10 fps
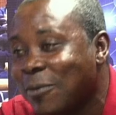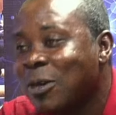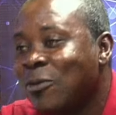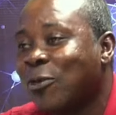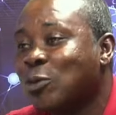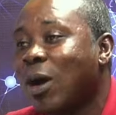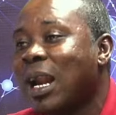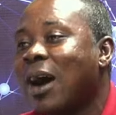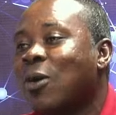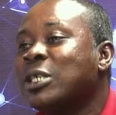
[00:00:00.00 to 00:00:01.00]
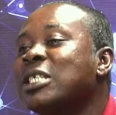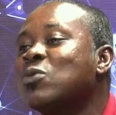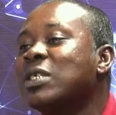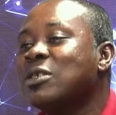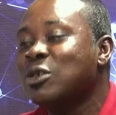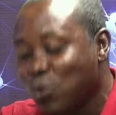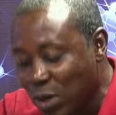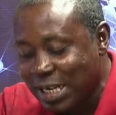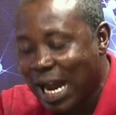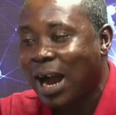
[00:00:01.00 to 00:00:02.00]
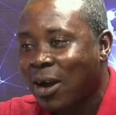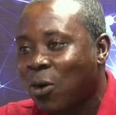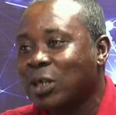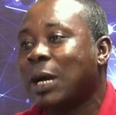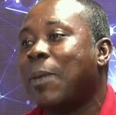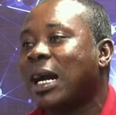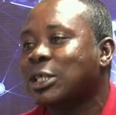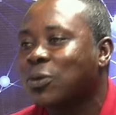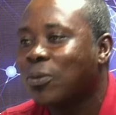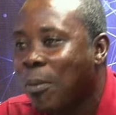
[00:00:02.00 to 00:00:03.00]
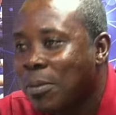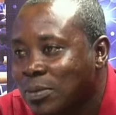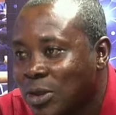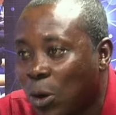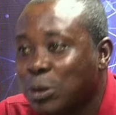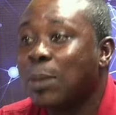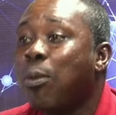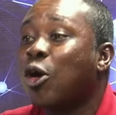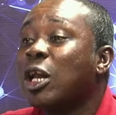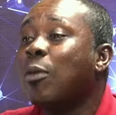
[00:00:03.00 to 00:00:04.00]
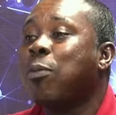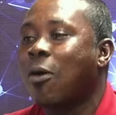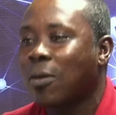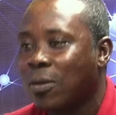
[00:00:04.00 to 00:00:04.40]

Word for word: footballer oji ni hudi a oja park so on say ball ni mo bo